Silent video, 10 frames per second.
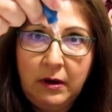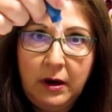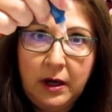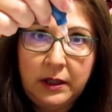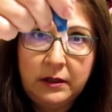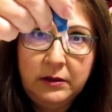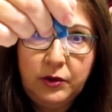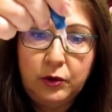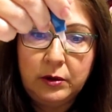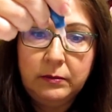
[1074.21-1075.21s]
on
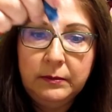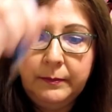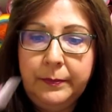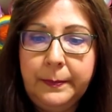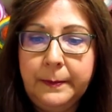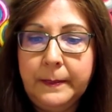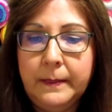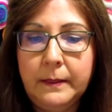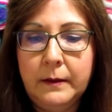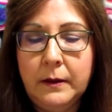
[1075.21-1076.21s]
your
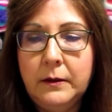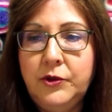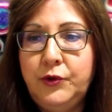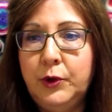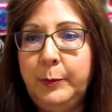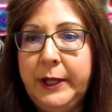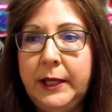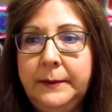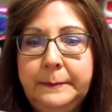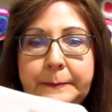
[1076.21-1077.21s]
drill
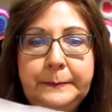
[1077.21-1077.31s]
pen.